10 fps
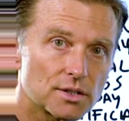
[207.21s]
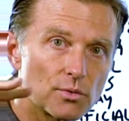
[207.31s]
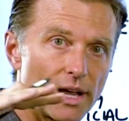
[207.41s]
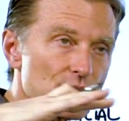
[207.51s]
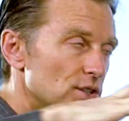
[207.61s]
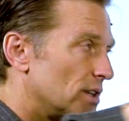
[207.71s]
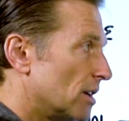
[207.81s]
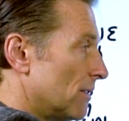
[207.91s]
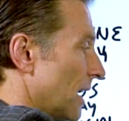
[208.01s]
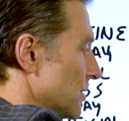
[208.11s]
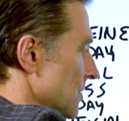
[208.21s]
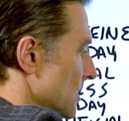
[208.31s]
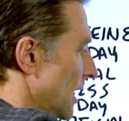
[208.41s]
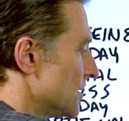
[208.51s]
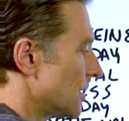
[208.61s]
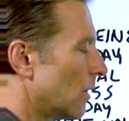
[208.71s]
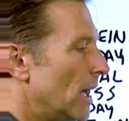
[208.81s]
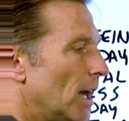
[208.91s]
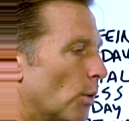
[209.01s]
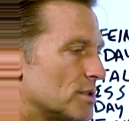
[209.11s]
duration of exercise. So,
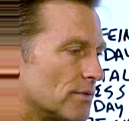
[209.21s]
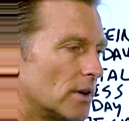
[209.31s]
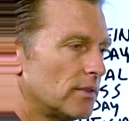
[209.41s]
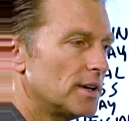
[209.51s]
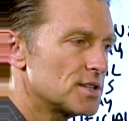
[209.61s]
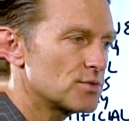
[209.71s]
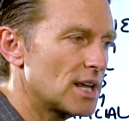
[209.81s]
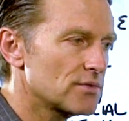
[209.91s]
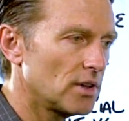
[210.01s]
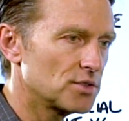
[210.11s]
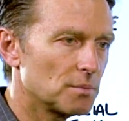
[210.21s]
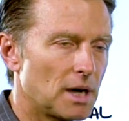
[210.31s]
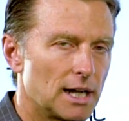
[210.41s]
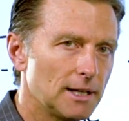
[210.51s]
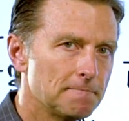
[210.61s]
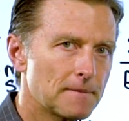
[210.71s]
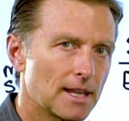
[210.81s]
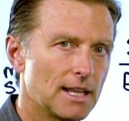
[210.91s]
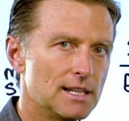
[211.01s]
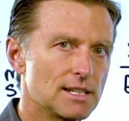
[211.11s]
what's very, very stressful on your body
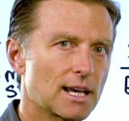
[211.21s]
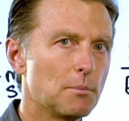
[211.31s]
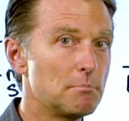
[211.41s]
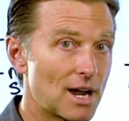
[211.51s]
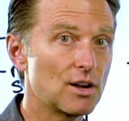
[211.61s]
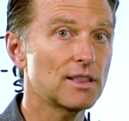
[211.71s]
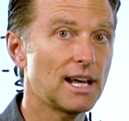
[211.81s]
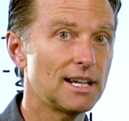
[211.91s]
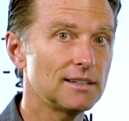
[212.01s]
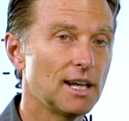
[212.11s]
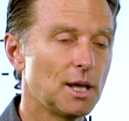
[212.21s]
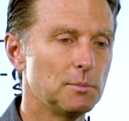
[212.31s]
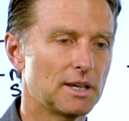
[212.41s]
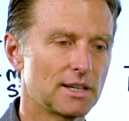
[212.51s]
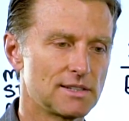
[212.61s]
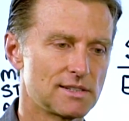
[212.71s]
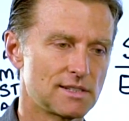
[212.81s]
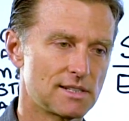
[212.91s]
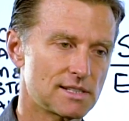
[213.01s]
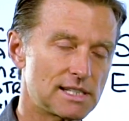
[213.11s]
is like a marathon because it's
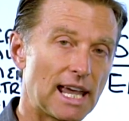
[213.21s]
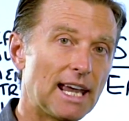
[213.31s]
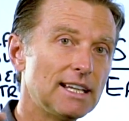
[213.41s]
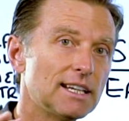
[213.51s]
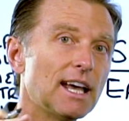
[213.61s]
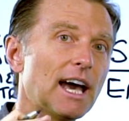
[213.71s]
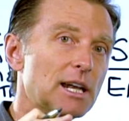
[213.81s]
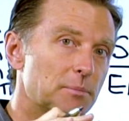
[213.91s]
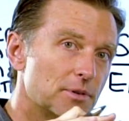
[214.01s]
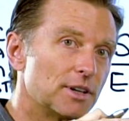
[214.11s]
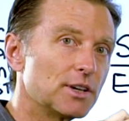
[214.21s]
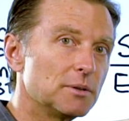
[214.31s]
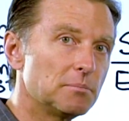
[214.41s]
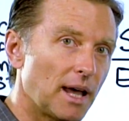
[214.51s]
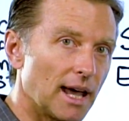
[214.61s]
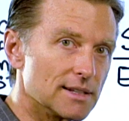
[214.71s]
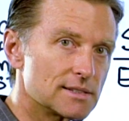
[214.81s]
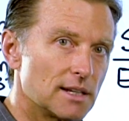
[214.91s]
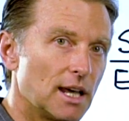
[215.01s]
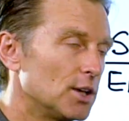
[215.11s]
sustained at a pretty good
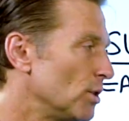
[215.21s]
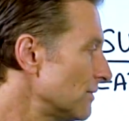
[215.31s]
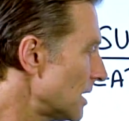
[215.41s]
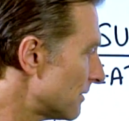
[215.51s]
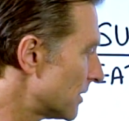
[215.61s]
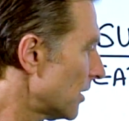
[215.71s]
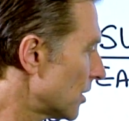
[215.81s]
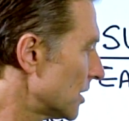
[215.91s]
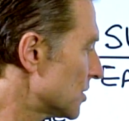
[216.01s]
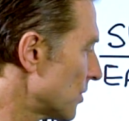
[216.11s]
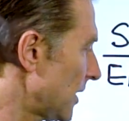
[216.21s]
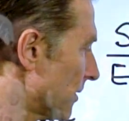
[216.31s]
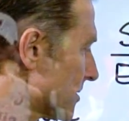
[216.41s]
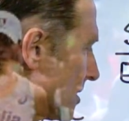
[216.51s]
pace. You have to have very good adrenals